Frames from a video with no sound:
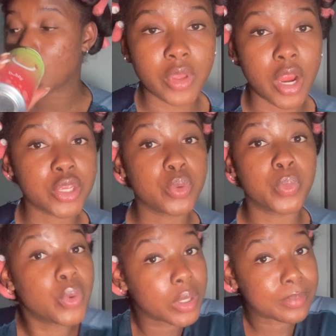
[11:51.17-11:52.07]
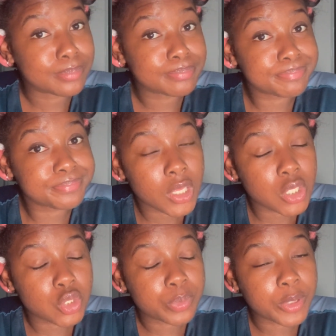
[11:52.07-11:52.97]
Are you warm?
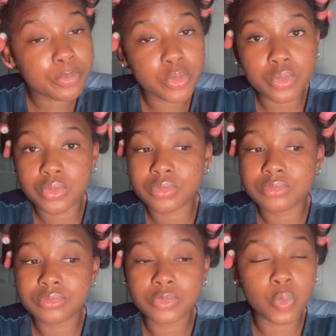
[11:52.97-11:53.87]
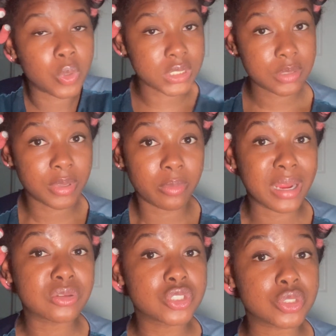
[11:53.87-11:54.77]
Do people want to be
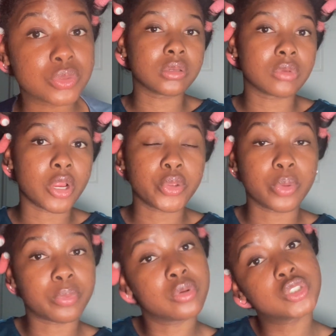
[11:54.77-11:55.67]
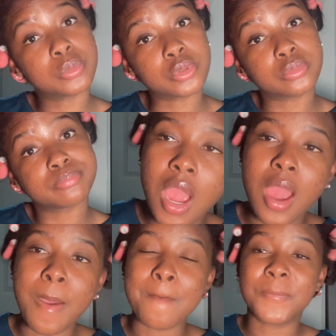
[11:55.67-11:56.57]
around you? Are you approachable?
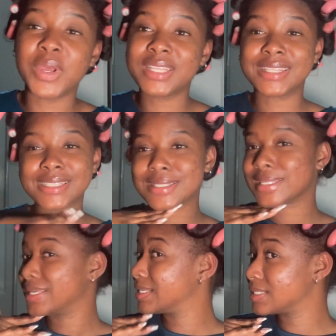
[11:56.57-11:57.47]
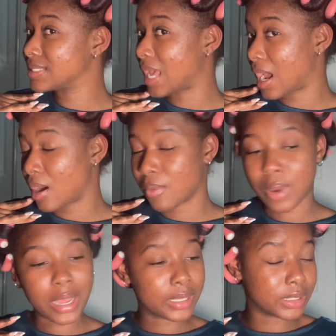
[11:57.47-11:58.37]
But this is how
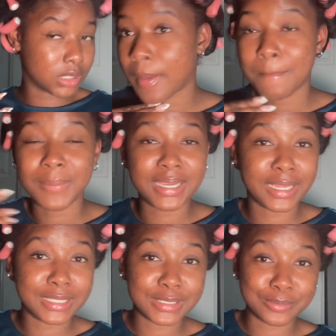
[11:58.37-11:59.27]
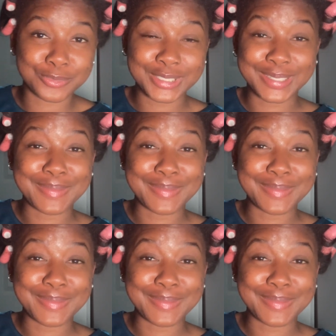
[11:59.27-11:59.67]
my nighttime routine.